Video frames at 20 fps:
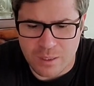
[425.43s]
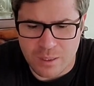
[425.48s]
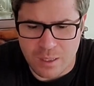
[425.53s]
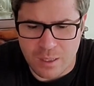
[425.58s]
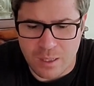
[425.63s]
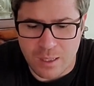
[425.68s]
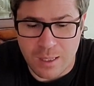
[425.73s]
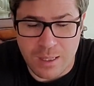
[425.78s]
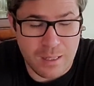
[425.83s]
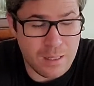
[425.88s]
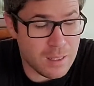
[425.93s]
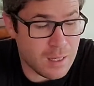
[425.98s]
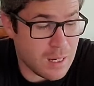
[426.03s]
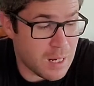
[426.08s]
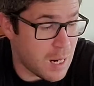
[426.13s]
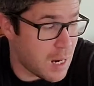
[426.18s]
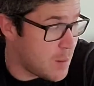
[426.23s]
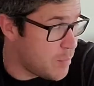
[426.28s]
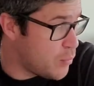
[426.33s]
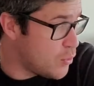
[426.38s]
a
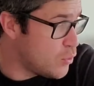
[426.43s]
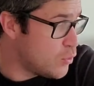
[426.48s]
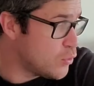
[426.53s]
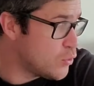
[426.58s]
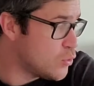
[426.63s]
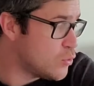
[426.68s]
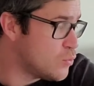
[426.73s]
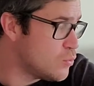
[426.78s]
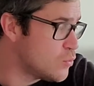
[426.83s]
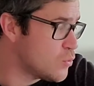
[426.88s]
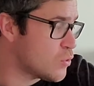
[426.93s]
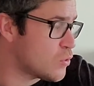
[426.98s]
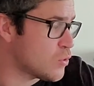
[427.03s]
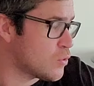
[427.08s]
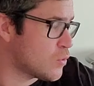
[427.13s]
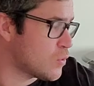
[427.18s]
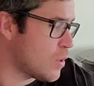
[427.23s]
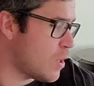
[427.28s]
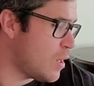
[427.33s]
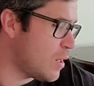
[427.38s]
couple new
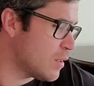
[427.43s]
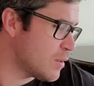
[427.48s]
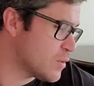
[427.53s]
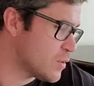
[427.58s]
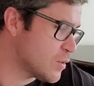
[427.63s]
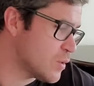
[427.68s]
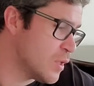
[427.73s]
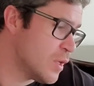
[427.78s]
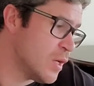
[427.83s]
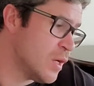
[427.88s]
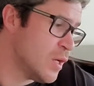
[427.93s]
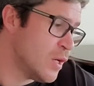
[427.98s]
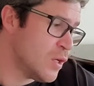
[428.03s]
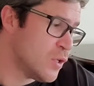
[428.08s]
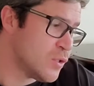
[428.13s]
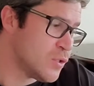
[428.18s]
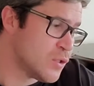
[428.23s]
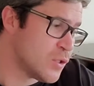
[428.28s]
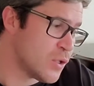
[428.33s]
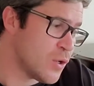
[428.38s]
stocks
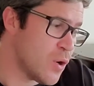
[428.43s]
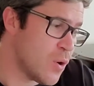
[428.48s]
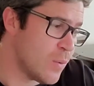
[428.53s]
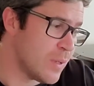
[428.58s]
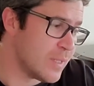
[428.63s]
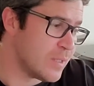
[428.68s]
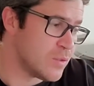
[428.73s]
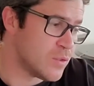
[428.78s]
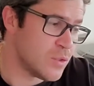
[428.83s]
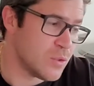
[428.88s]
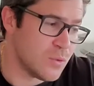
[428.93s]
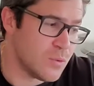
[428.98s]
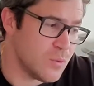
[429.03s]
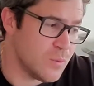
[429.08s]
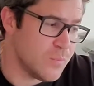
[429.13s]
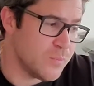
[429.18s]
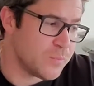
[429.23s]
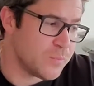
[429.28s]
to go into.